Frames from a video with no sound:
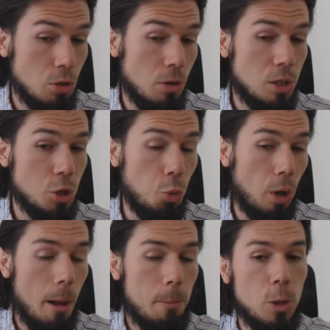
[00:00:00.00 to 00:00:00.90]
So this is
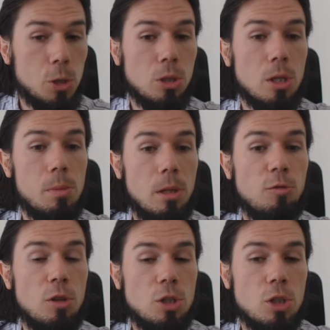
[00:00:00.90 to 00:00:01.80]
what I personally
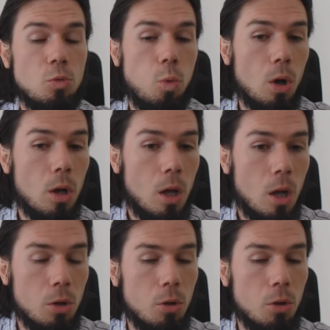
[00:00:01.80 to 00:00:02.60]
believe. This is what